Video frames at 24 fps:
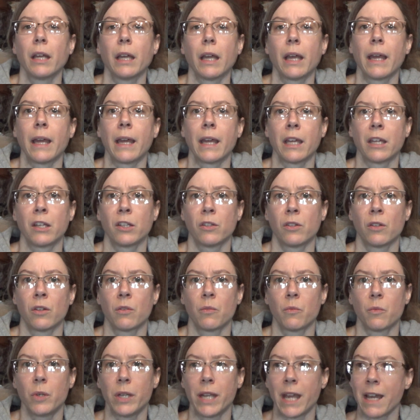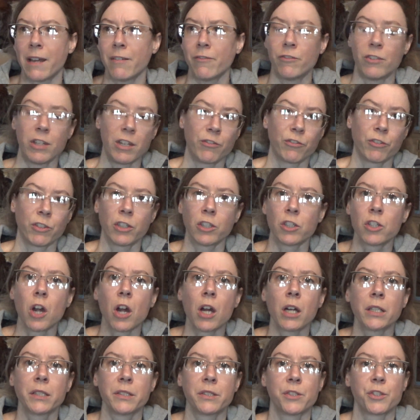and we have different
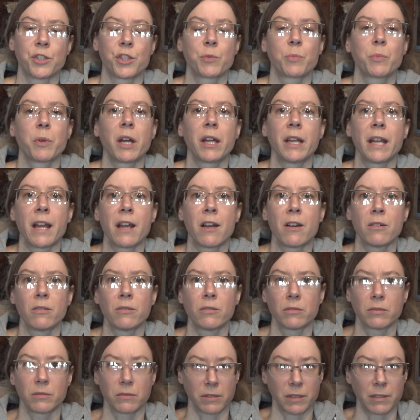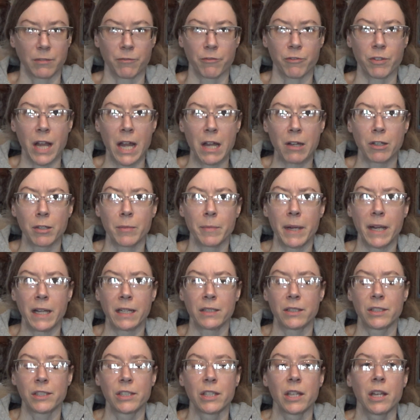gardens spread out in flower
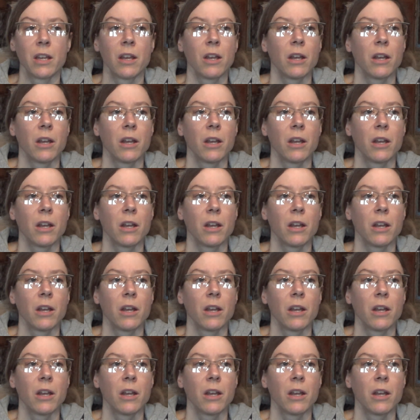beds